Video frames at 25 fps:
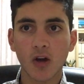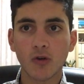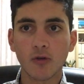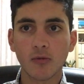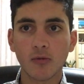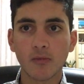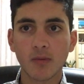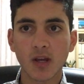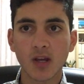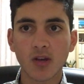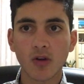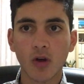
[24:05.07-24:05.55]
it
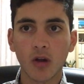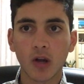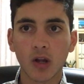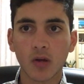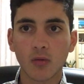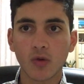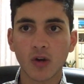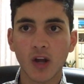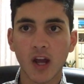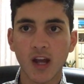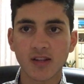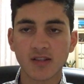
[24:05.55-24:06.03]
will be
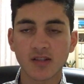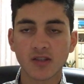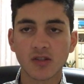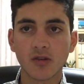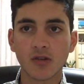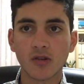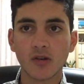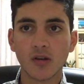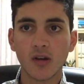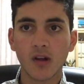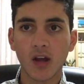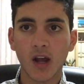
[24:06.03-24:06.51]
Collingwood
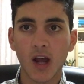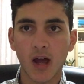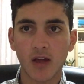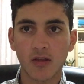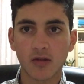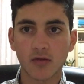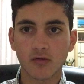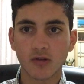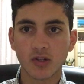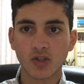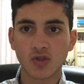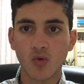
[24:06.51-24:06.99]
Essendon
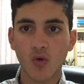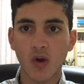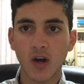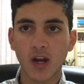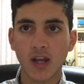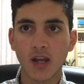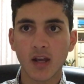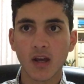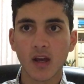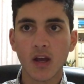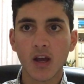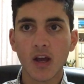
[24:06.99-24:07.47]
at
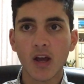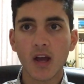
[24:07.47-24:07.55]
3:20.